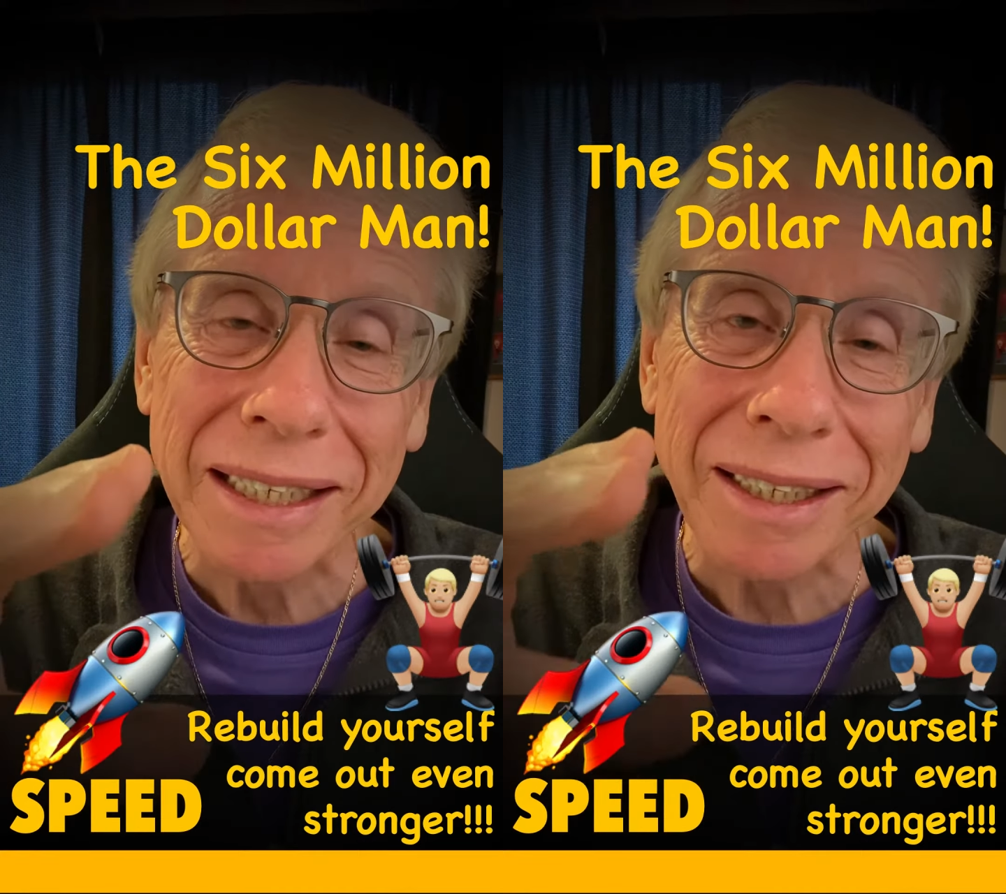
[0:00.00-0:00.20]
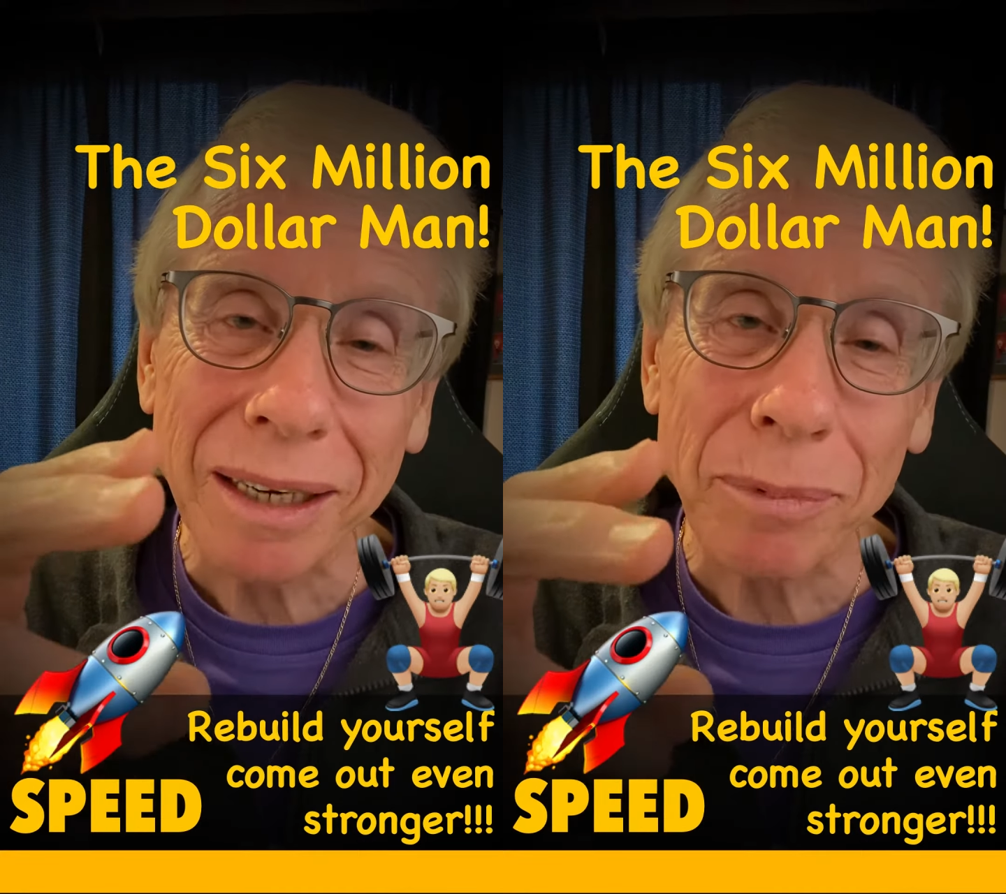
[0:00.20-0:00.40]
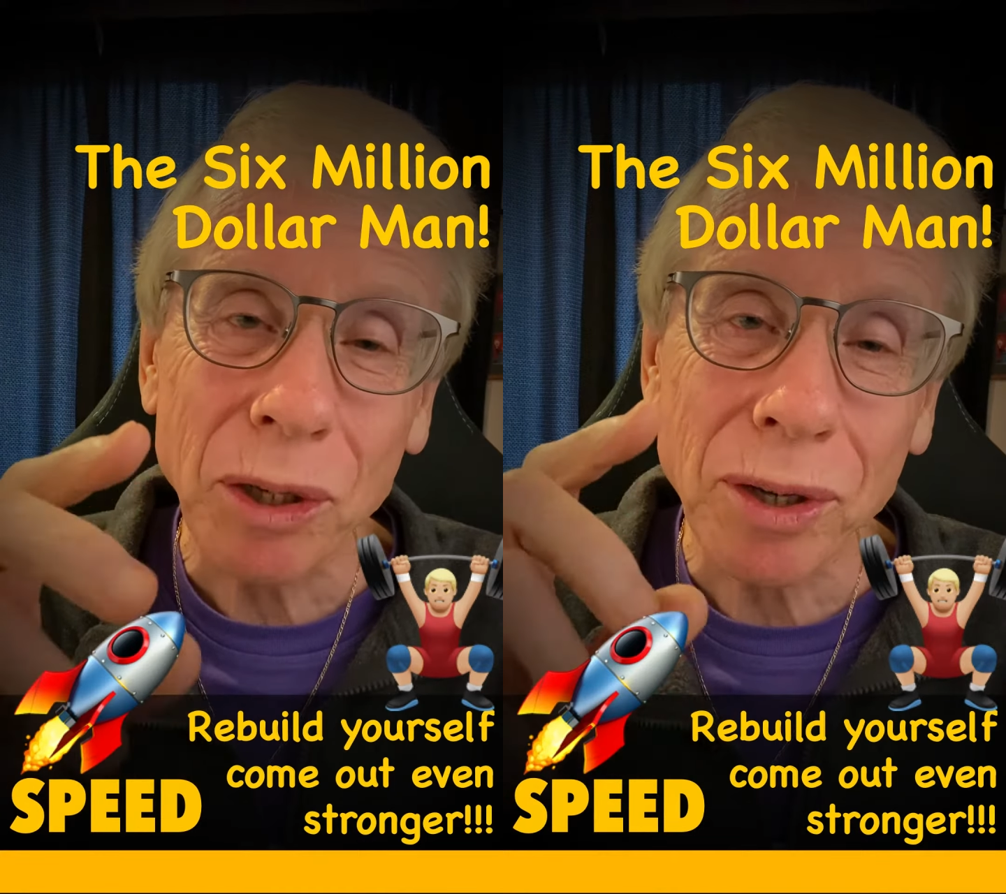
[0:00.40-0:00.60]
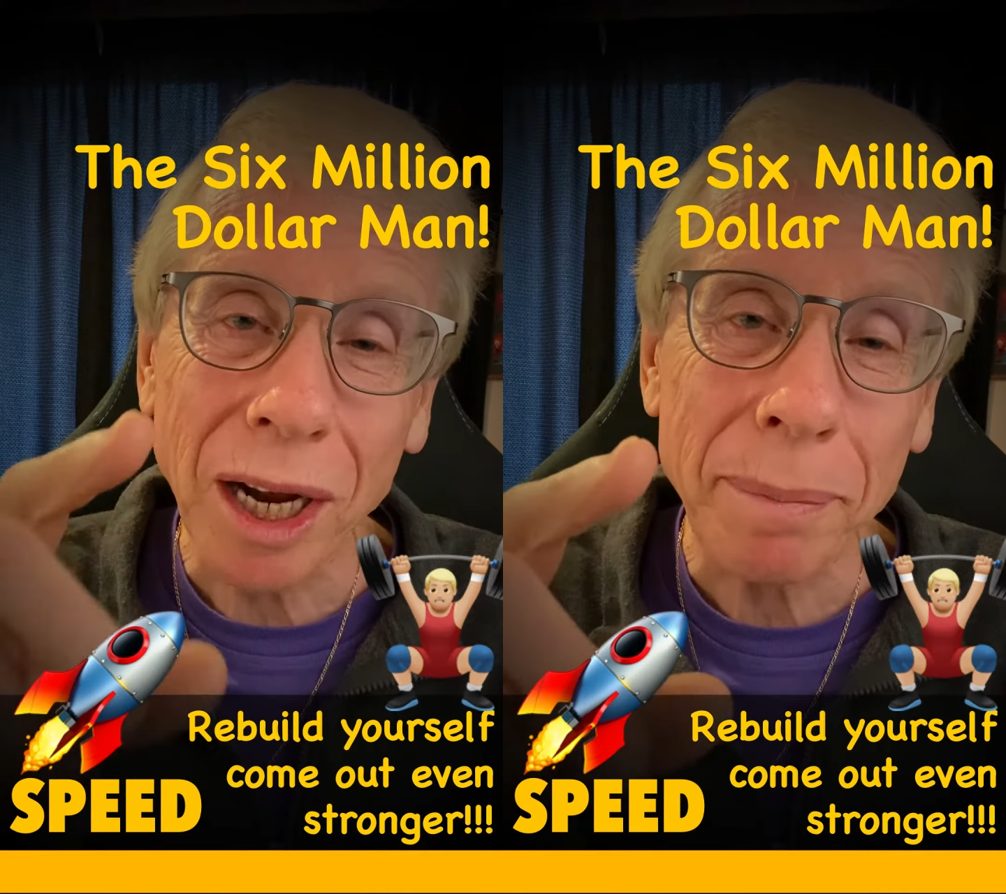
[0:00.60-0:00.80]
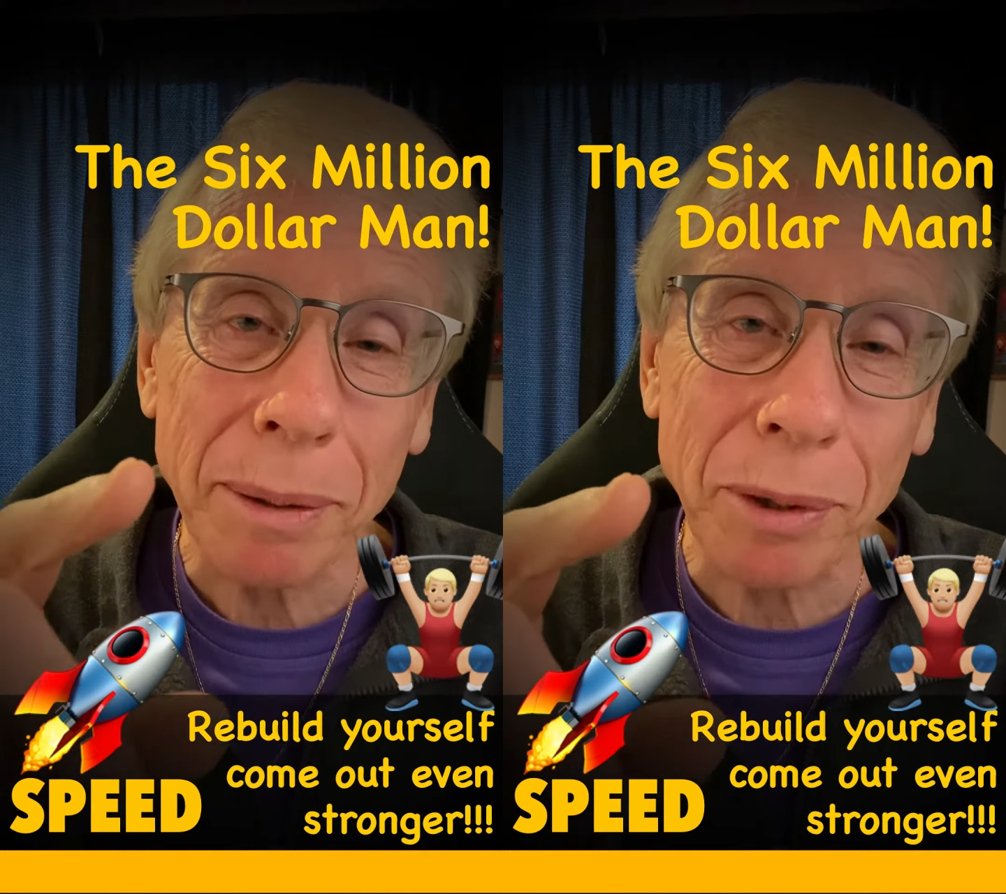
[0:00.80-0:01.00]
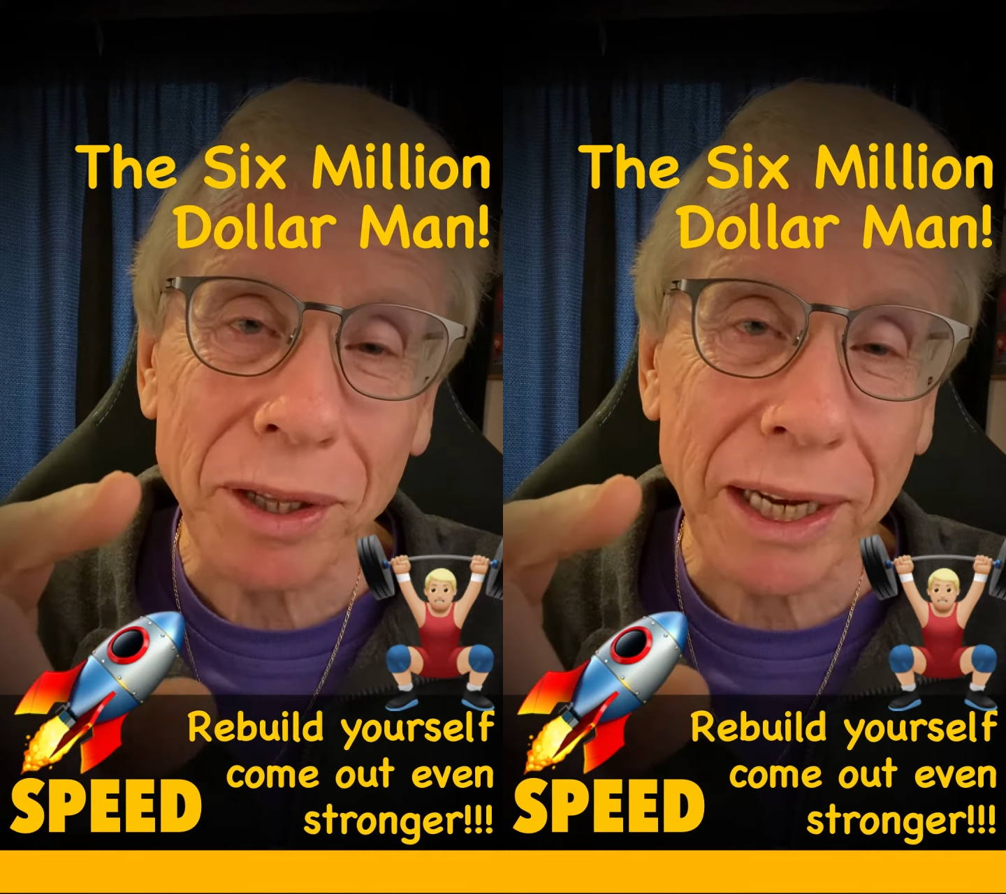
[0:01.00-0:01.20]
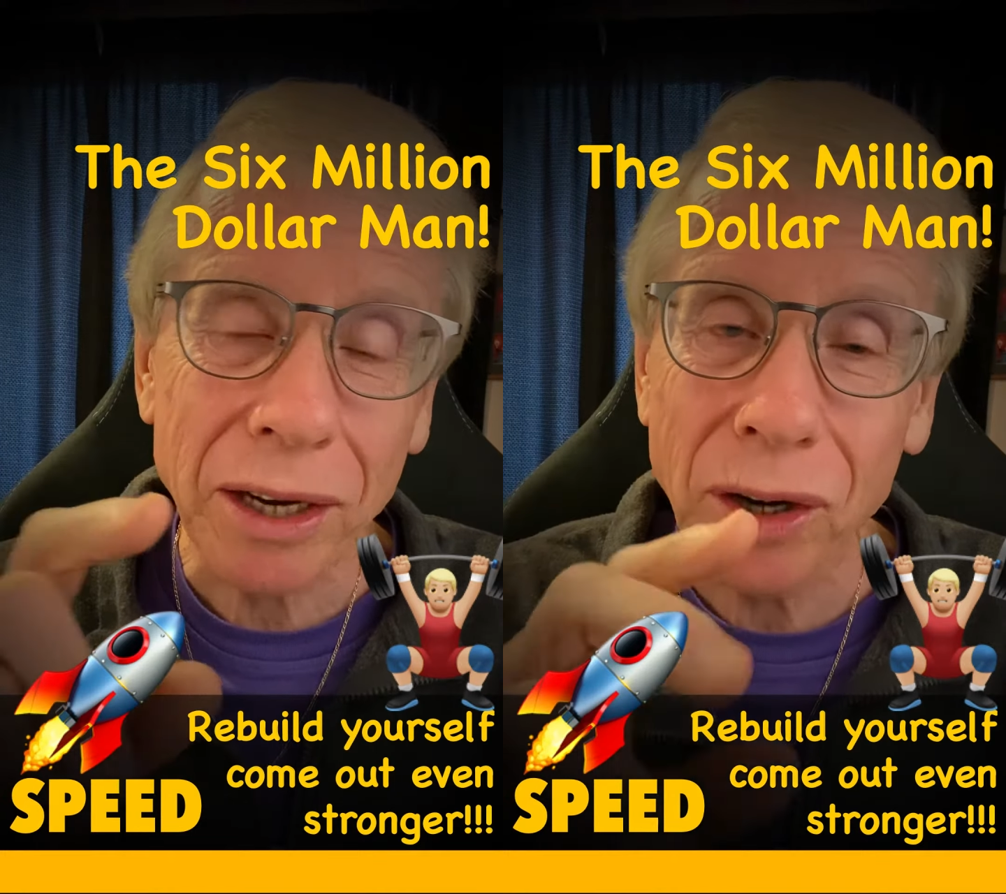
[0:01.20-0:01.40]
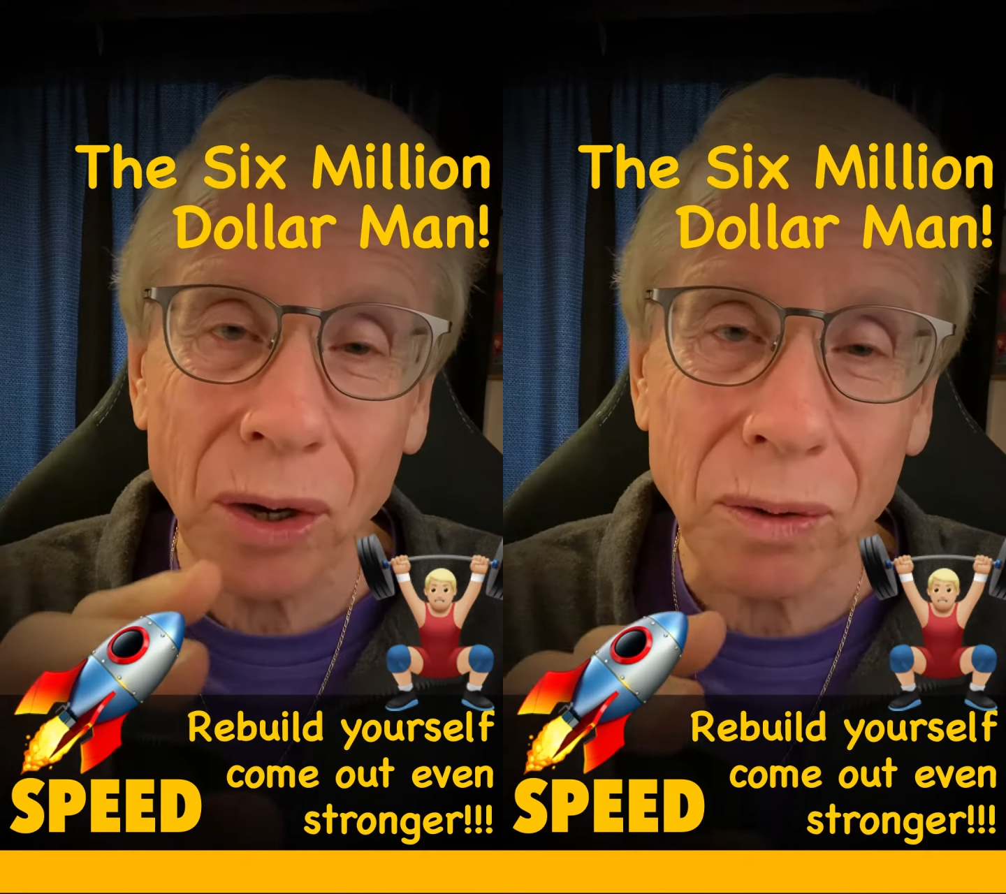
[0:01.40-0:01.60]
Some of you young people are
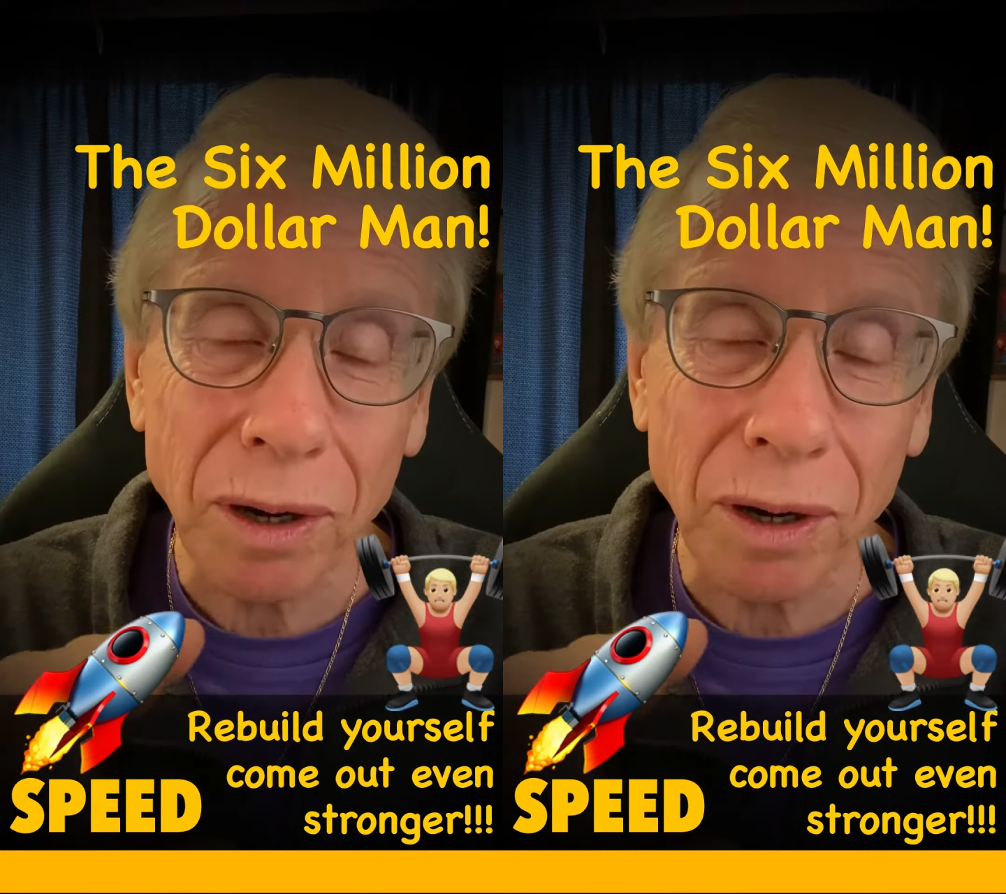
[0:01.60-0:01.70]
thinking, no,